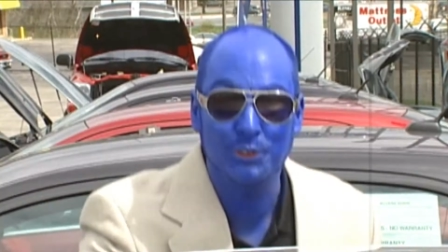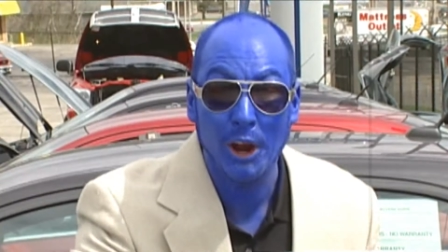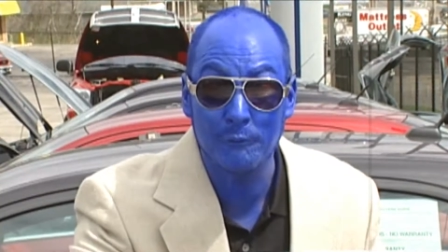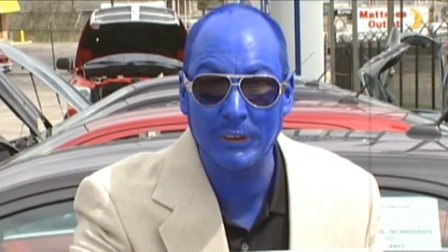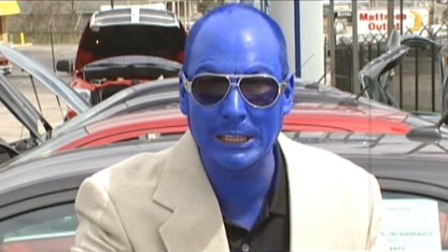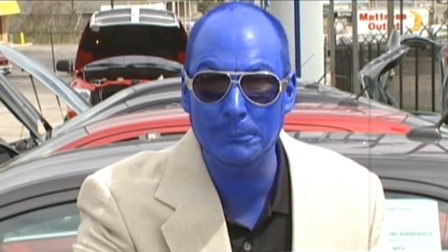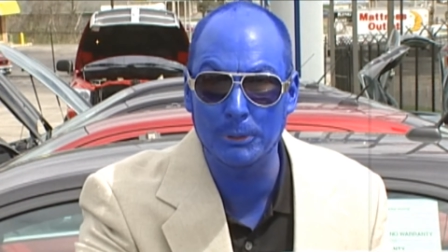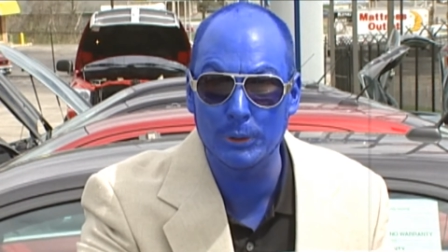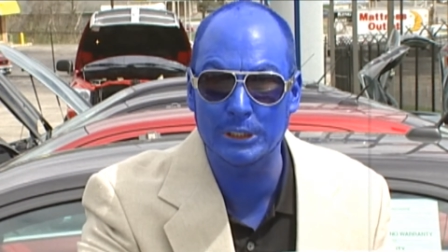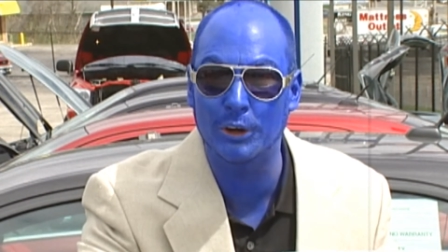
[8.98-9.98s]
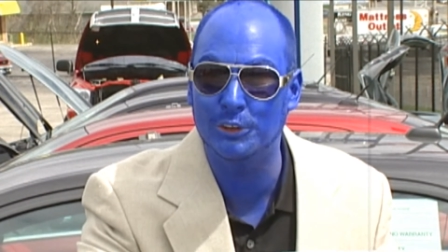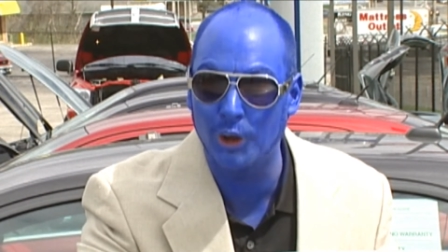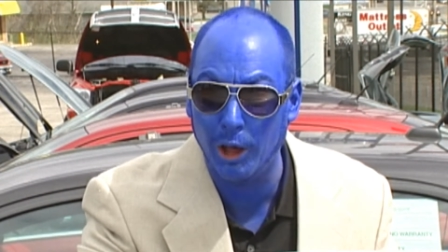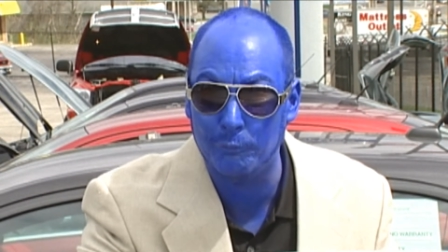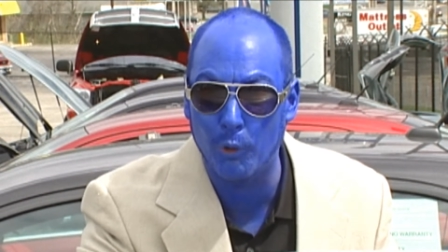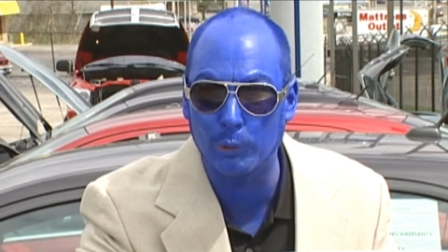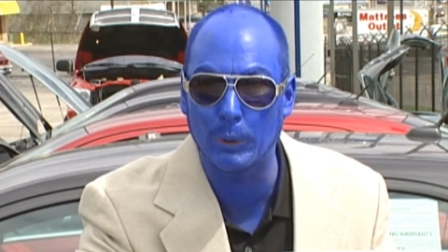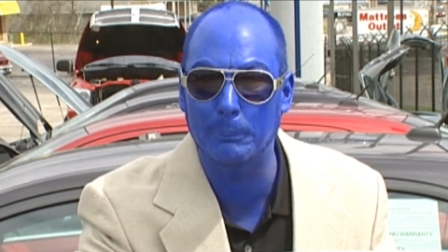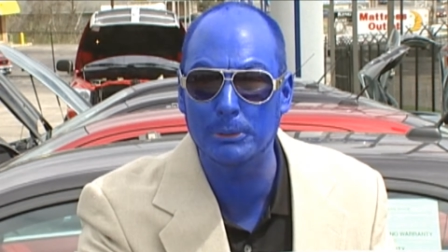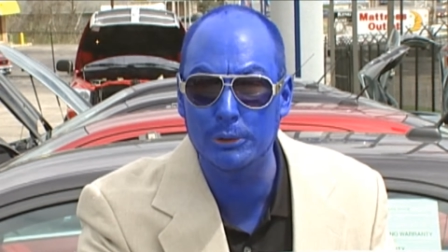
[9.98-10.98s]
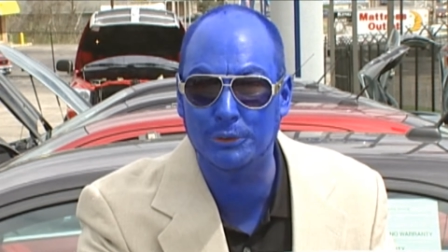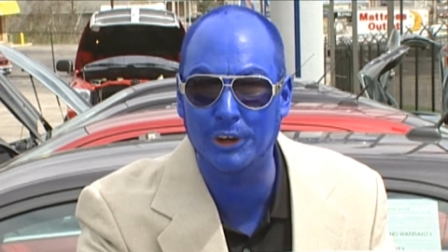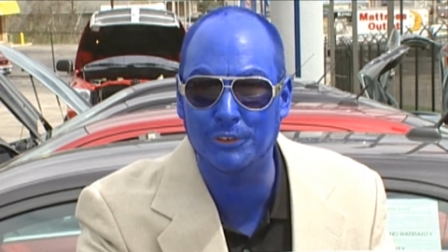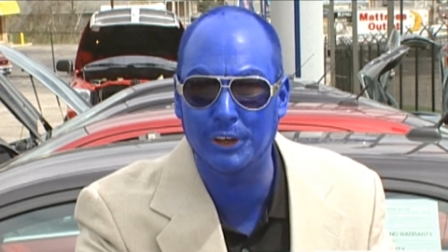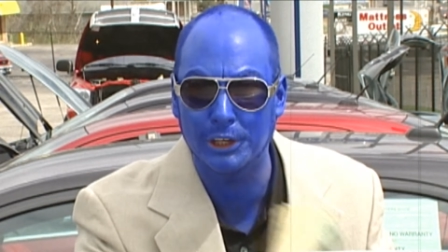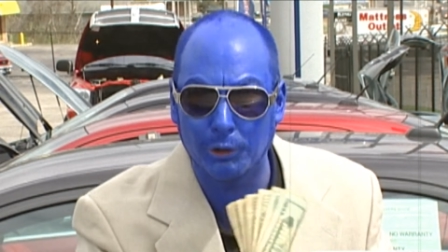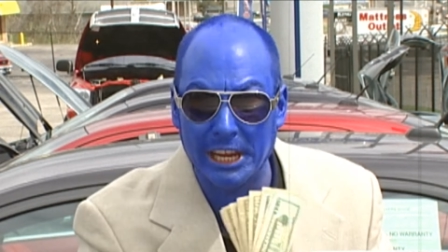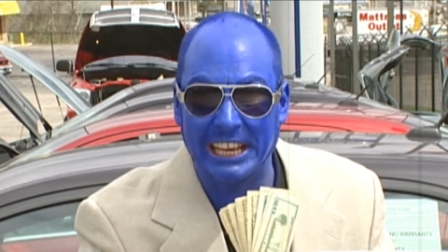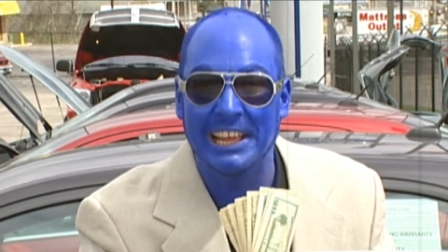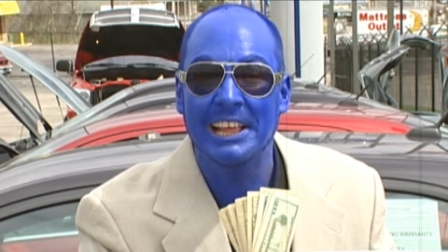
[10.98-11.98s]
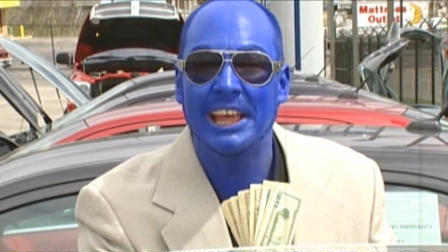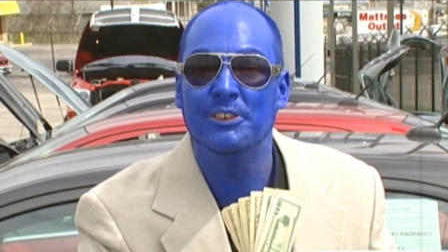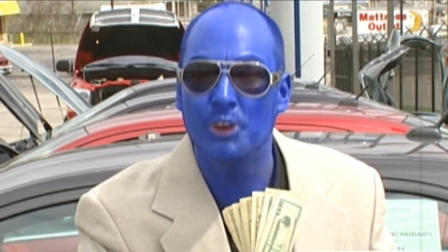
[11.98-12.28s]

He's been known to turn blue when he's happy.